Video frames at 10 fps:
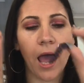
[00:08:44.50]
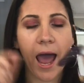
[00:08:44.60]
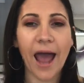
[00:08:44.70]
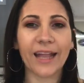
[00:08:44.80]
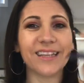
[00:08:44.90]

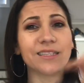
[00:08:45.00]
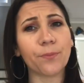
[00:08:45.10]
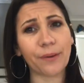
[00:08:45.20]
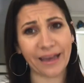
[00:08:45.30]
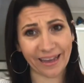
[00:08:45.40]
And it's a
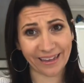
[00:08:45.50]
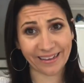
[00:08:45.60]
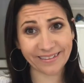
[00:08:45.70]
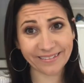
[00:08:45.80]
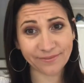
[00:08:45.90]

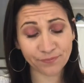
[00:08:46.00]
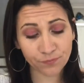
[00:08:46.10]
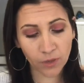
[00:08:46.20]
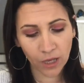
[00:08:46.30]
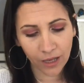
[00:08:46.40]
pain,
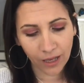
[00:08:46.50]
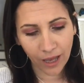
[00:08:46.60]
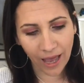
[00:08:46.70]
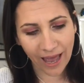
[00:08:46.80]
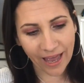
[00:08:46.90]

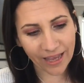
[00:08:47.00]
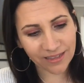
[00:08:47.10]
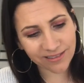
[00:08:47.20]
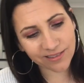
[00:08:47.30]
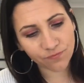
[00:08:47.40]

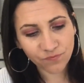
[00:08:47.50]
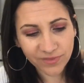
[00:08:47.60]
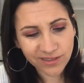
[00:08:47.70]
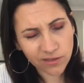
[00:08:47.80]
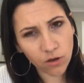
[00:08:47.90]
and
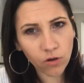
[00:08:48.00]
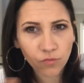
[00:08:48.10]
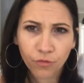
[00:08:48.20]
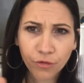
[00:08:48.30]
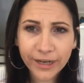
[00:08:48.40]
it's not
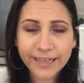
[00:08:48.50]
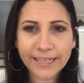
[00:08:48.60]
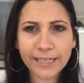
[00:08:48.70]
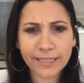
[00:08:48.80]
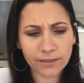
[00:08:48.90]

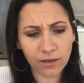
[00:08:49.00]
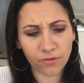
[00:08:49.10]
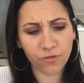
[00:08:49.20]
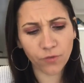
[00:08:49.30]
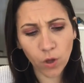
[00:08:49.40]
really a
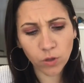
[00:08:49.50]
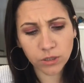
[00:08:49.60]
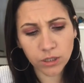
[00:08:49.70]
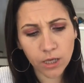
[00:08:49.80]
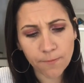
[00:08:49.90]
fault.